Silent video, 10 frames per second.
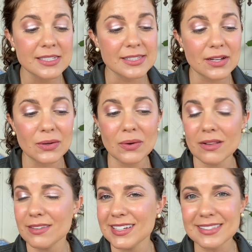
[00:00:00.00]
So
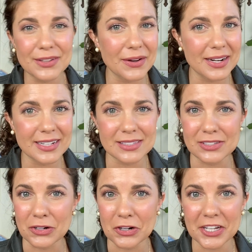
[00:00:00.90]
let's go ahead and get
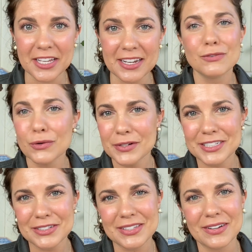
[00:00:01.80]
started. Before we
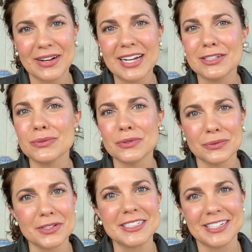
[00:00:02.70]
do so, I just want to
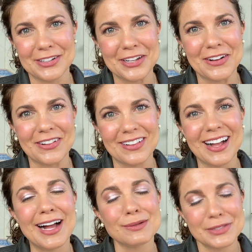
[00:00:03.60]
really tell y'all,
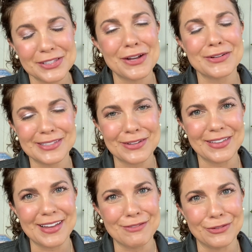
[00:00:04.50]
I'm so, so
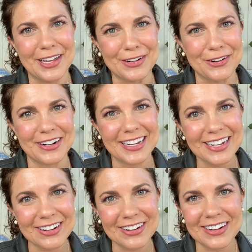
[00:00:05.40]
thankful that y'all are
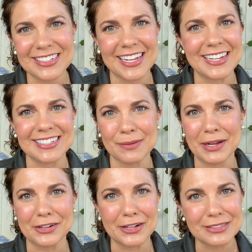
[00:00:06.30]
here and taking time
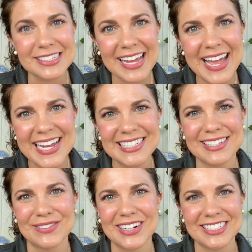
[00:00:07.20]
out of y'all's day
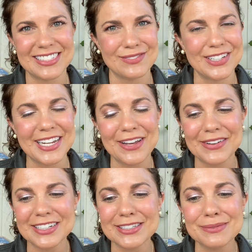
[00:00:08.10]
to watch this video.
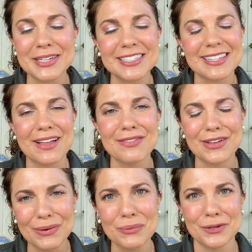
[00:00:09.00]
It just means
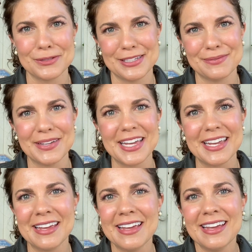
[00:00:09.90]
the world to
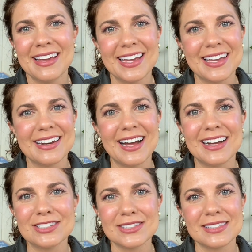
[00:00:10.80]
me. And
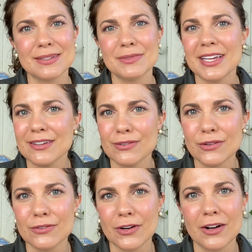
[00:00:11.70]
I just am
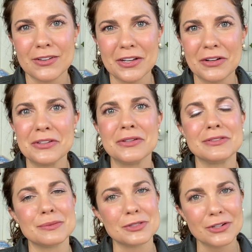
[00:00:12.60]
thankful for all y'all who
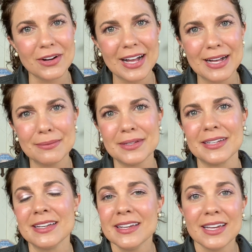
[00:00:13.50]
subscribe.
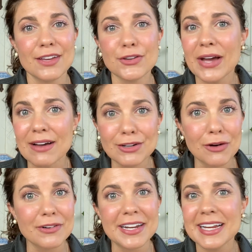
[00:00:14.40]
And if you haven't
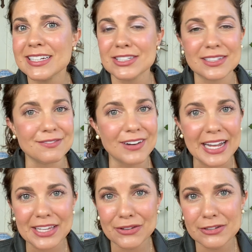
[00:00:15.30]
already, I just
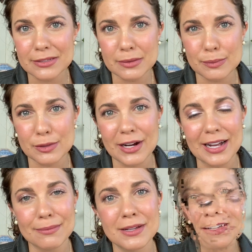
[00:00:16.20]
invite you to
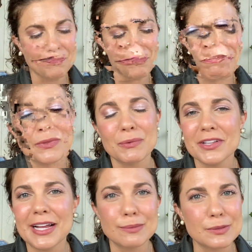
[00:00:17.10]
subscribe. It
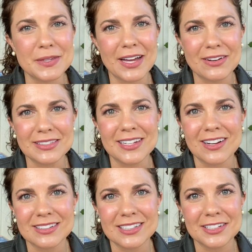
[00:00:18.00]
really helps me out as a
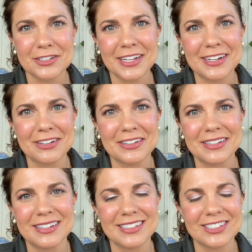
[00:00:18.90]
content creator.
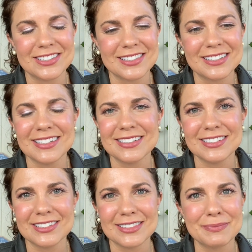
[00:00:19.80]
And it
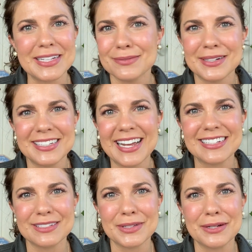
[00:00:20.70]
just makes my day
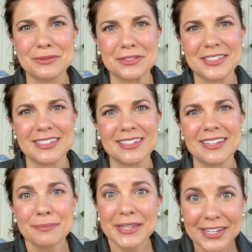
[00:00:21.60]
to be able to
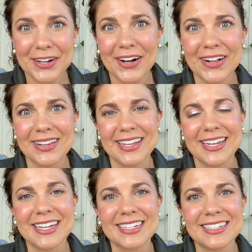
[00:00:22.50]
meet y'all
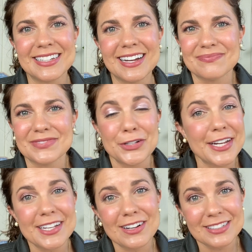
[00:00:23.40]
and
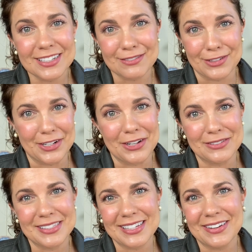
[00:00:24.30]
create content for y'all.
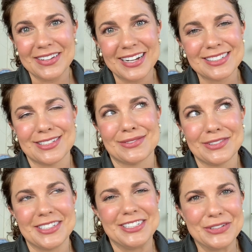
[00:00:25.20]
So, and I just
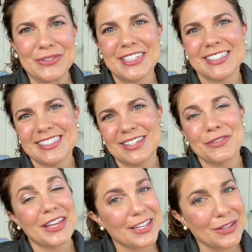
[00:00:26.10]
really enjoy it. So
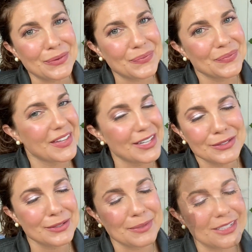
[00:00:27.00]
thank you. Thank you
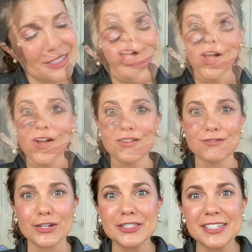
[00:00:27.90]
so much.
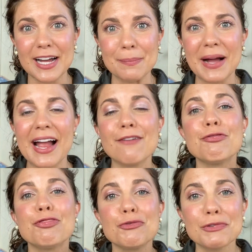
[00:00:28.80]
First up, I have
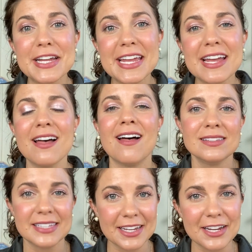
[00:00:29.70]
three
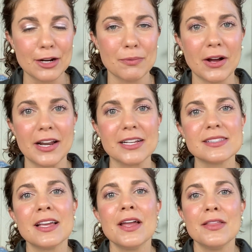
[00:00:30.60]
skincare
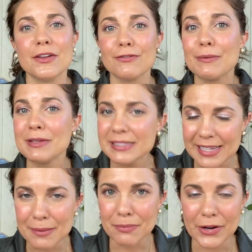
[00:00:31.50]
products. They're from the
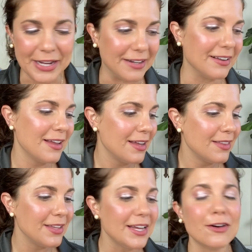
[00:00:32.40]
same brand.
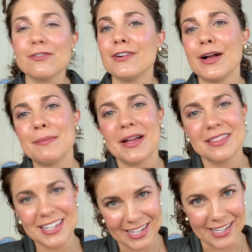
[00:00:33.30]
They are from
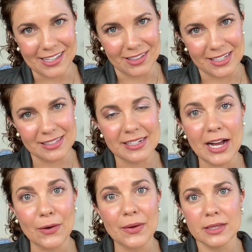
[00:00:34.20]
the Inky List.
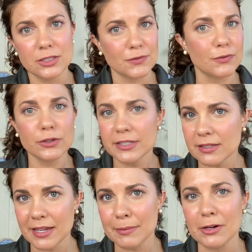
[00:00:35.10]
Now, full
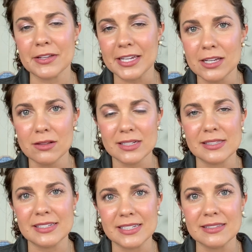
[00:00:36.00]
disclaimer, Inky
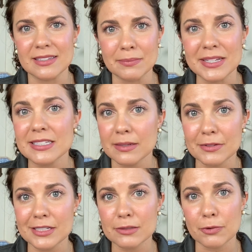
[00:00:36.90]
List did send me some of
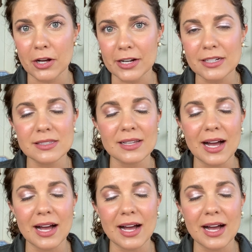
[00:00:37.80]
these products.